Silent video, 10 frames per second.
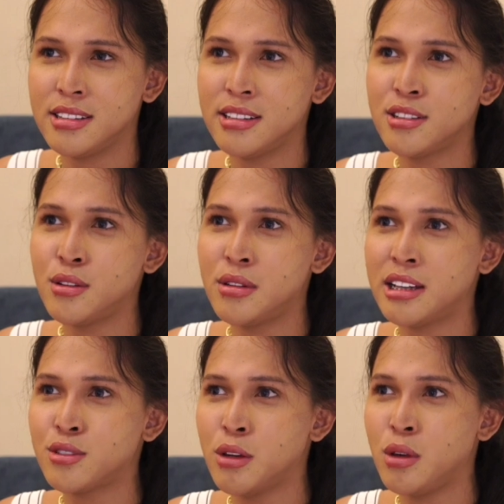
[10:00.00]
So
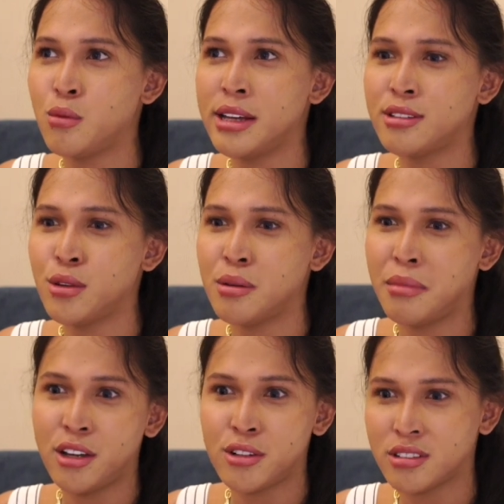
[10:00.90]
that's why we went to the
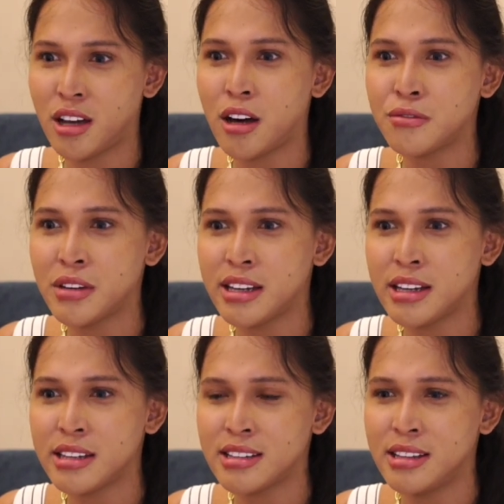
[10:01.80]
mayor's
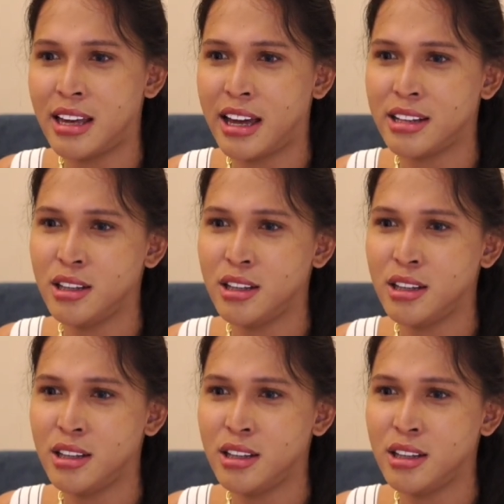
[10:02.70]
office, and then